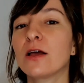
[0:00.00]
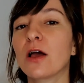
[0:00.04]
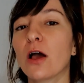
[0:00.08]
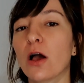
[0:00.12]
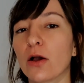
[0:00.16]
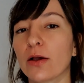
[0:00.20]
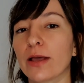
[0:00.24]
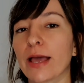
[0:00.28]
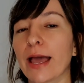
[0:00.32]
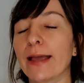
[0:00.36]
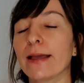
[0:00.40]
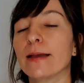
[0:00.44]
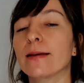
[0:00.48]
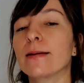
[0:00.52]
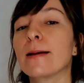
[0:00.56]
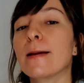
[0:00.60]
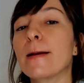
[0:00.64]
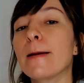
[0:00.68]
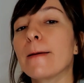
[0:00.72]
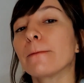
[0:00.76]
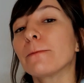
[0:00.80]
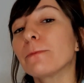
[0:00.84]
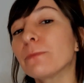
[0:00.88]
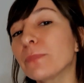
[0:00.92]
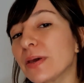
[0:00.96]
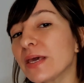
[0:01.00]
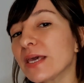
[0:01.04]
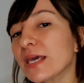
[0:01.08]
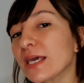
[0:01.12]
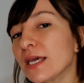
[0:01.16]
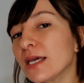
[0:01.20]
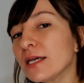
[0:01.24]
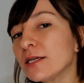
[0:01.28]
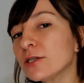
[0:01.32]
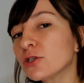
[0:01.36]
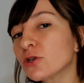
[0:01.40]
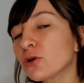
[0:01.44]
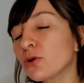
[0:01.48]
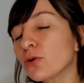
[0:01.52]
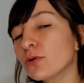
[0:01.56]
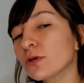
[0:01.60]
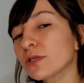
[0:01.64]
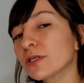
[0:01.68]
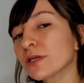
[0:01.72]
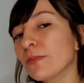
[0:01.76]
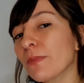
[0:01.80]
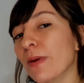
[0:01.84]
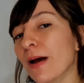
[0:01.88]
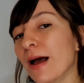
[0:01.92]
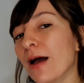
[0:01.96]
Okay, be talks
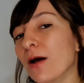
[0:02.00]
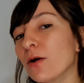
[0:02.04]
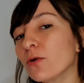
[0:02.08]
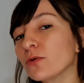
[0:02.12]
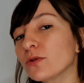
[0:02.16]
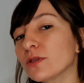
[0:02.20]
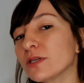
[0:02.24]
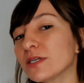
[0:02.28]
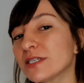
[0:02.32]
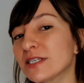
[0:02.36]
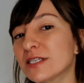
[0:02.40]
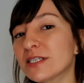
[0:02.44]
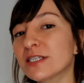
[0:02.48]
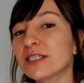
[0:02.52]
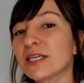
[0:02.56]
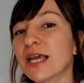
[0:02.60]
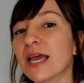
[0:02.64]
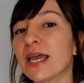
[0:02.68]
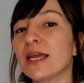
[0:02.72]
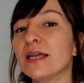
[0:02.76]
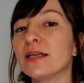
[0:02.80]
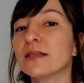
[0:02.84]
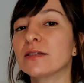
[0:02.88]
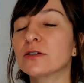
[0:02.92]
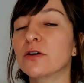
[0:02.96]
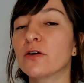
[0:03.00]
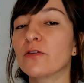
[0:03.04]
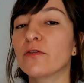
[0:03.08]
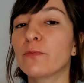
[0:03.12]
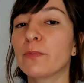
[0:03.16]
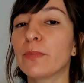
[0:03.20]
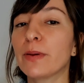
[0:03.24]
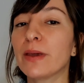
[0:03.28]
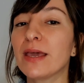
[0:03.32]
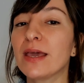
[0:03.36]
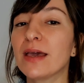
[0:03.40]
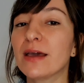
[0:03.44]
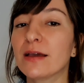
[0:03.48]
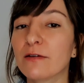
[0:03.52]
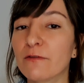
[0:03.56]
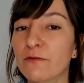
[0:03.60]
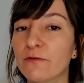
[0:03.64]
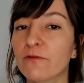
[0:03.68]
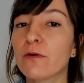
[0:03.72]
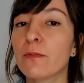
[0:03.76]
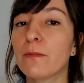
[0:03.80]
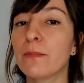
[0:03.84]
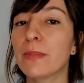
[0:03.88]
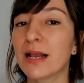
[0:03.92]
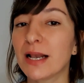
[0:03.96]
about the state of being
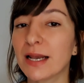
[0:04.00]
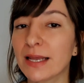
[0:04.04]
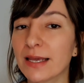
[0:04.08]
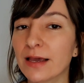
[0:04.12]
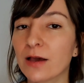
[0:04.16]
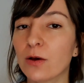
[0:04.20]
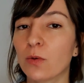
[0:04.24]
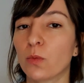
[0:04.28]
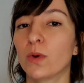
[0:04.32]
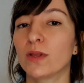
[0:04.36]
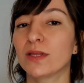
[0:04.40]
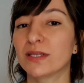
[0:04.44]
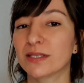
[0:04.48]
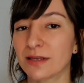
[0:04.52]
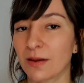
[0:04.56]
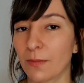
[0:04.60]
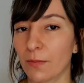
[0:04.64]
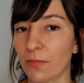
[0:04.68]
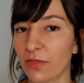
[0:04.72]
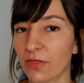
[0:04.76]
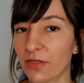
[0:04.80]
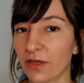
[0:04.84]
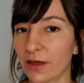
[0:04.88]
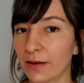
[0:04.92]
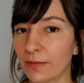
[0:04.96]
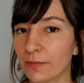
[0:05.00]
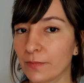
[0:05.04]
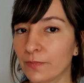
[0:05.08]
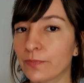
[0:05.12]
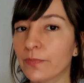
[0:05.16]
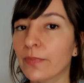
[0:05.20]
familiar with something.